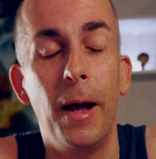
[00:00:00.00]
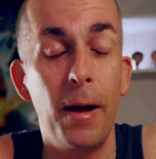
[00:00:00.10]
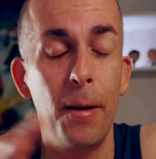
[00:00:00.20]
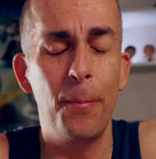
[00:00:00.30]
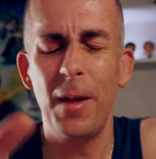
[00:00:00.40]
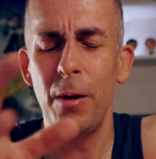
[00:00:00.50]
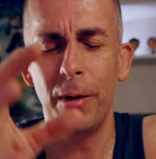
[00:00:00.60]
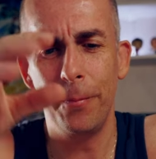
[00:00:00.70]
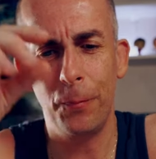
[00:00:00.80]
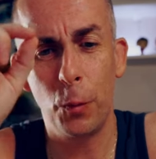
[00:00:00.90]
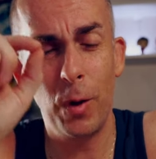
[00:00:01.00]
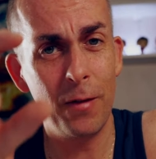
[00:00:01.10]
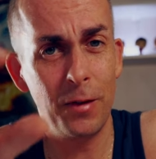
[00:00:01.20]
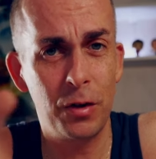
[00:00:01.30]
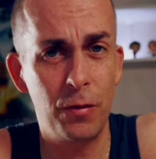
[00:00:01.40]
Anyway, we
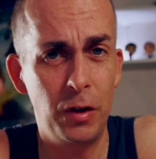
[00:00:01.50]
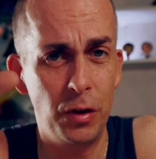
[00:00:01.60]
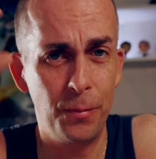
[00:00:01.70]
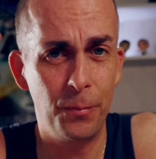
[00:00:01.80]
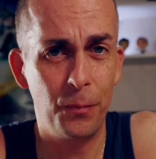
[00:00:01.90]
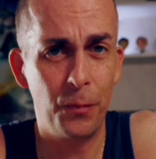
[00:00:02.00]
have this creature,